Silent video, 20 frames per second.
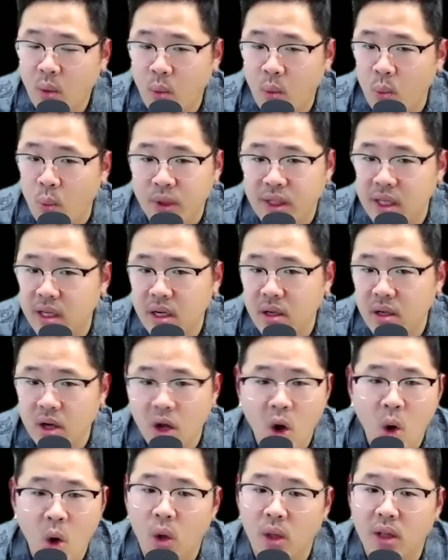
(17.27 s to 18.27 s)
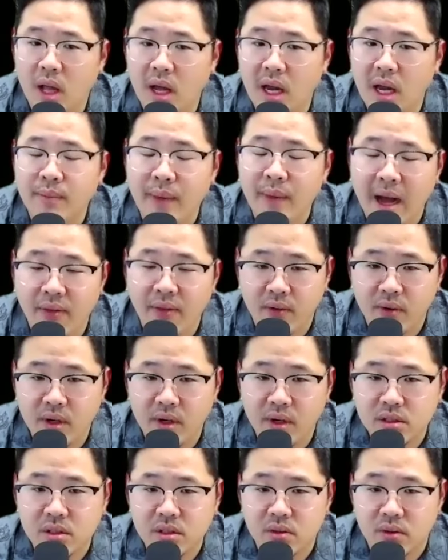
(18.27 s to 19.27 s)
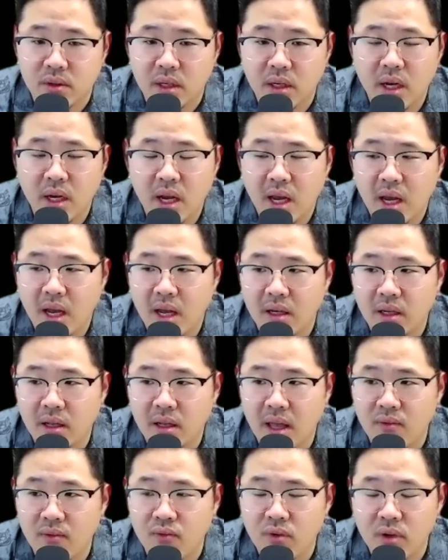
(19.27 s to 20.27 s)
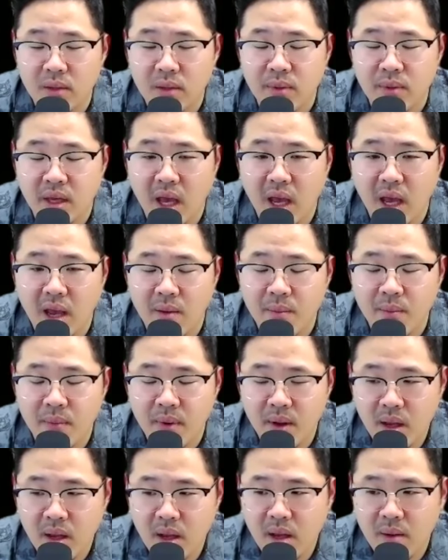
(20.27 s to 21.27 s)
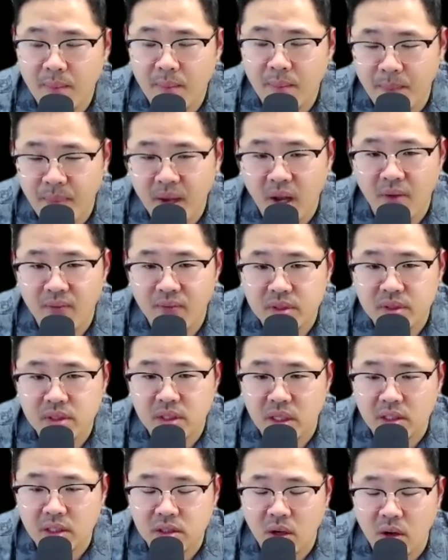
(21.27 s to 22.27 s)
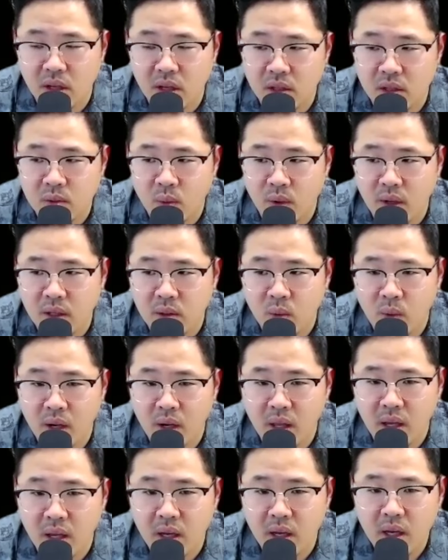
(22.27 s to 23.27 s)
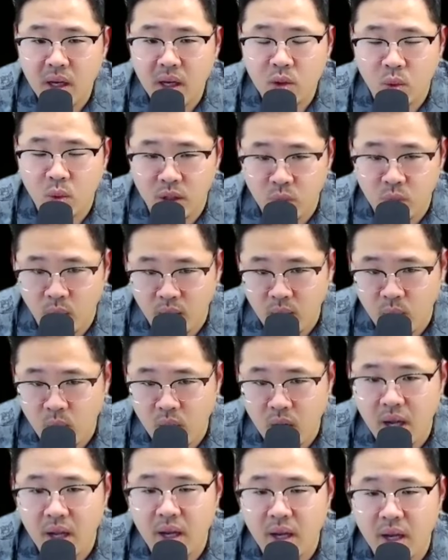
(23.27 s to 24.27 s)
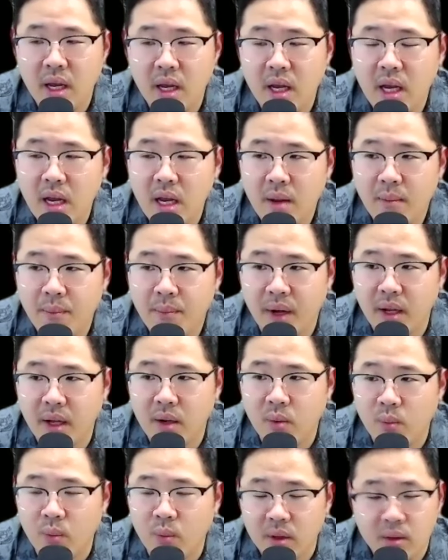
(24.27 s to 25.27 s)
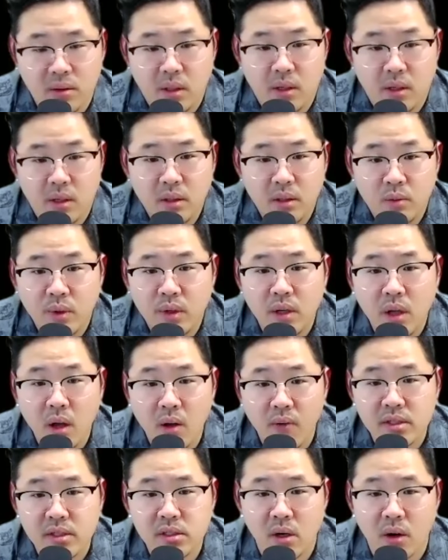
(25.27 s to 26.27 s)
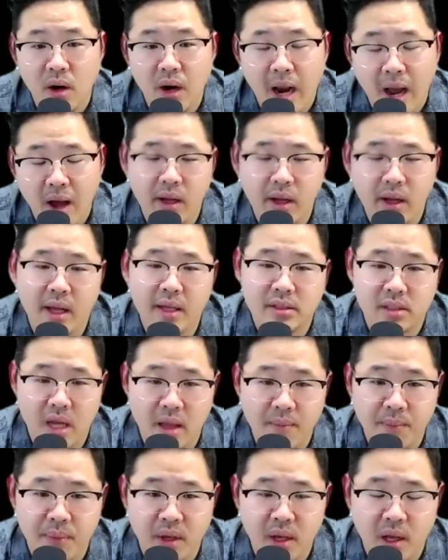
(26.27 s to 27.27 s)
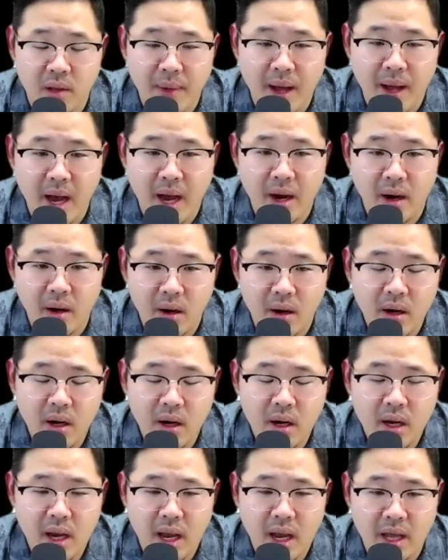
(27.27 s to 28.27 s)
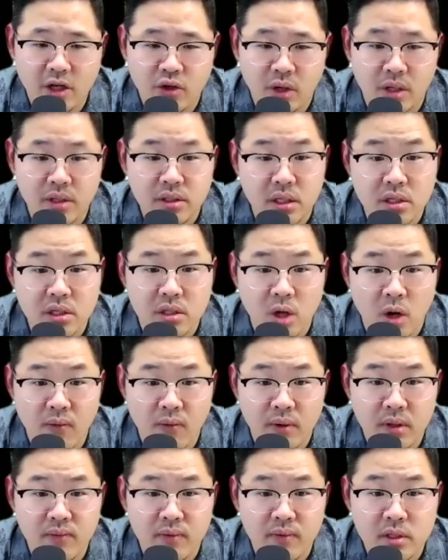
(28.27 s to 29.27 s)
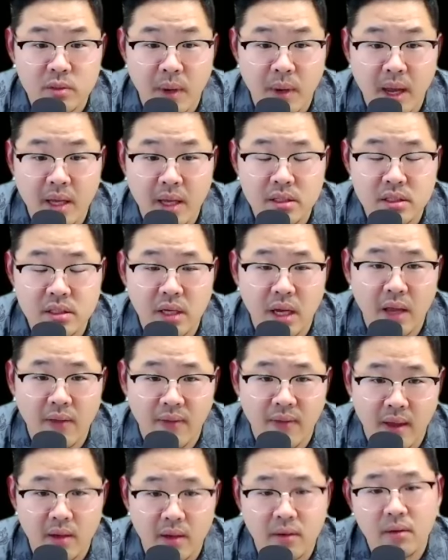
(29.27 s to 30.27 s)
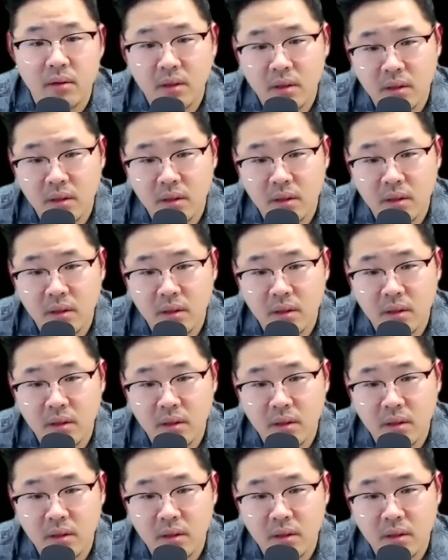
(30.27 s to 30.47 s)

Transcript: we didn't know a lot about their history, and they really became big on the scene starting in 2020, 2021. But little did we know, they started out as an MPL buyer and transitioned over to the space, and then